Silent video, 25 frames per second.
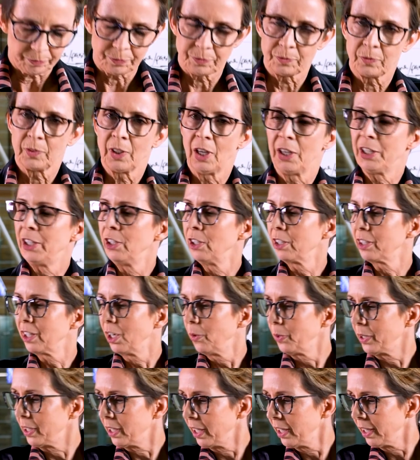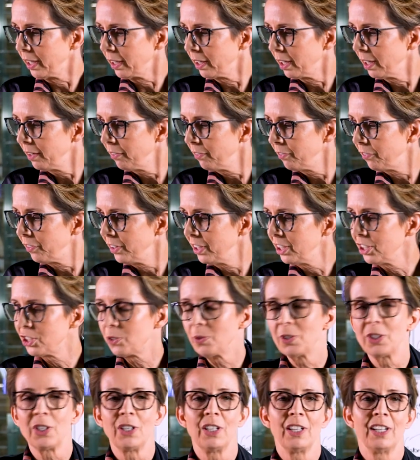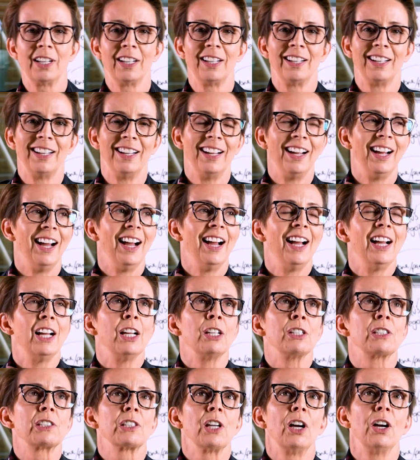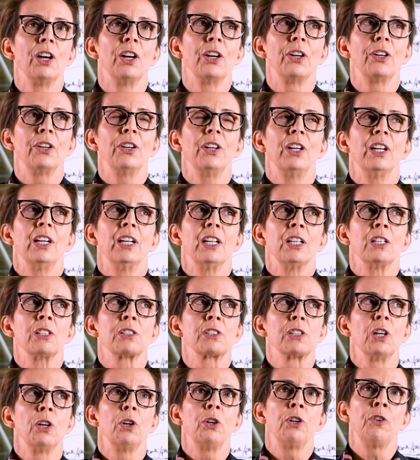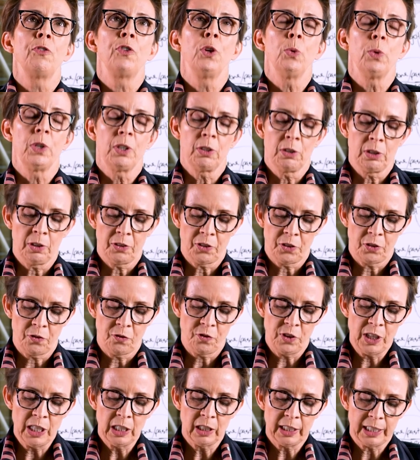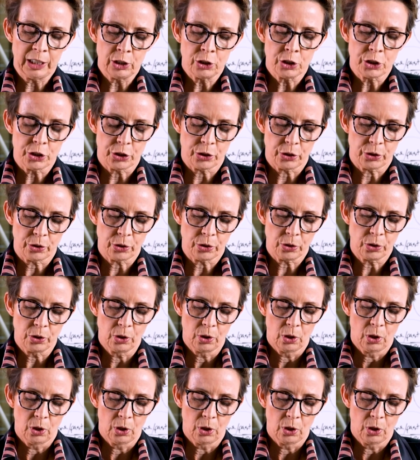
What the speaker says: No, you're not going yet. I haven't finished with you yet. So if you were to feel into